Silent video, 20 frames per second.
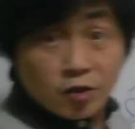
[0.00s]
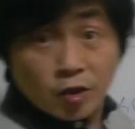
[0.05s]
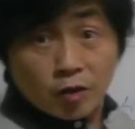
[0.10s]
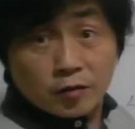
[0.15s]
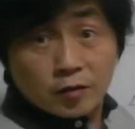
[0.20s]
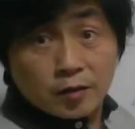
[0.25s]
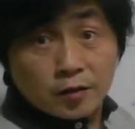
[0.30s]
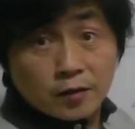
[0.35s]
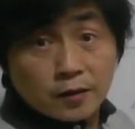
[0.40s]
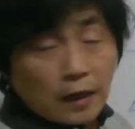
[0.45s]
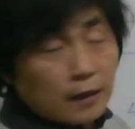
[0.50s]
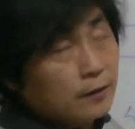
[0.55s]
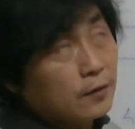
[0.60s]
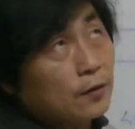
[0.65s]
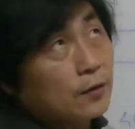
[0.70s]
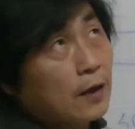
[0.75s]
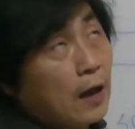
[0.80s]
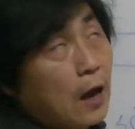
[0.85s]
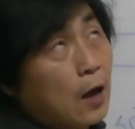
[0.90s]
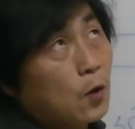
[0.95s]
shuttle, and
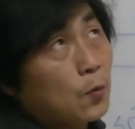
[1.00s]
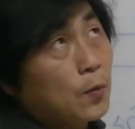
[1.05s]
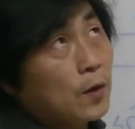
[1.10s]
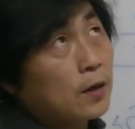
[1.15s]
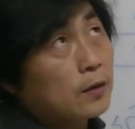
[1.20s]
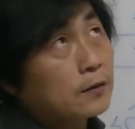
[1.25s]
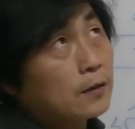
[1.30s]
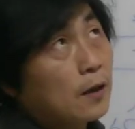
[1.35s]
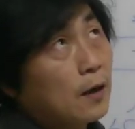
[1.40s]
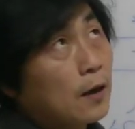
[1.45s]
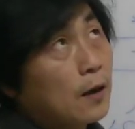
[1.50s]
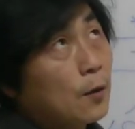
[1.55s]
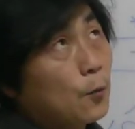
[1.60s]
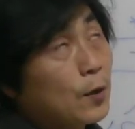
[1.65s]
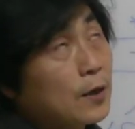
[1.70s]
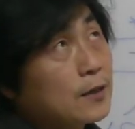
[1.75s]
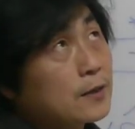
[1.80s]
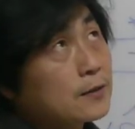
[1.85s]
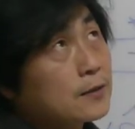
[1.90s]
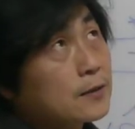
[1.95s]
how about
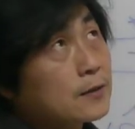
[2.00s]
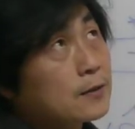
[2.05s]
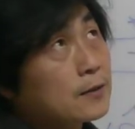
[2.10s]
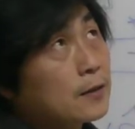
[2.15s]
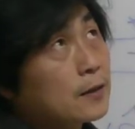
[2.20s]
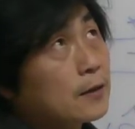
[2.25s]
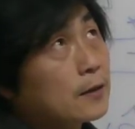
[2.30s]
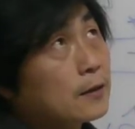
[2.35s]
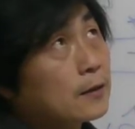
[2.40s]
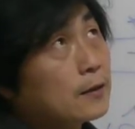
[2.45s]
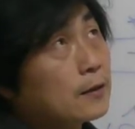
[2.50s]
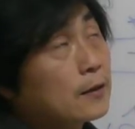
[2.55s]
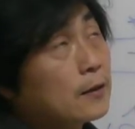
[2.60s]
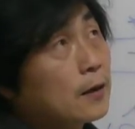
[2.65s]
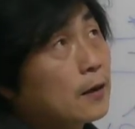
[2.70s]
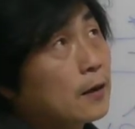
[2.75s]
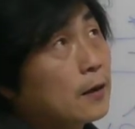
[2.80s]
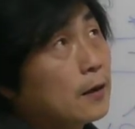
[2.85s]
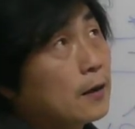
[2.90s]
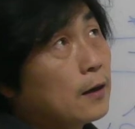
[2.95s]
what is this?
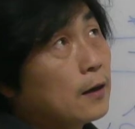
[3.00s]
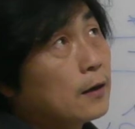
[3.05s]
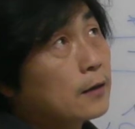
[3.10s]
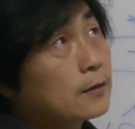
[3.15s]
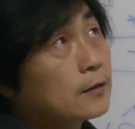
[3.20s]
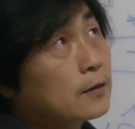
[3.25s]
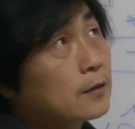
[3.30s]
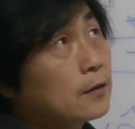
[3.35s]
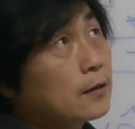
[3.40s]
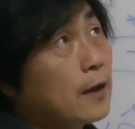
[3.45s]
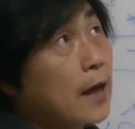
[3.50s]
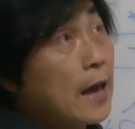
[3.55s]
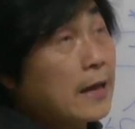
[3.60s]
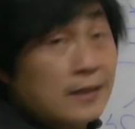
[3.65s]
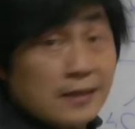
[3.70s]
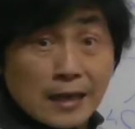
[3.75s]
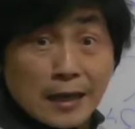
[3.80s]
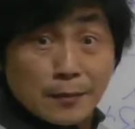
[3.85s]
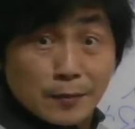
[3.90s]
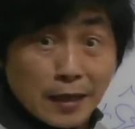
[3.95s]
The
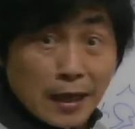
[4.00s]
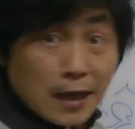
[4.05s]
enzyme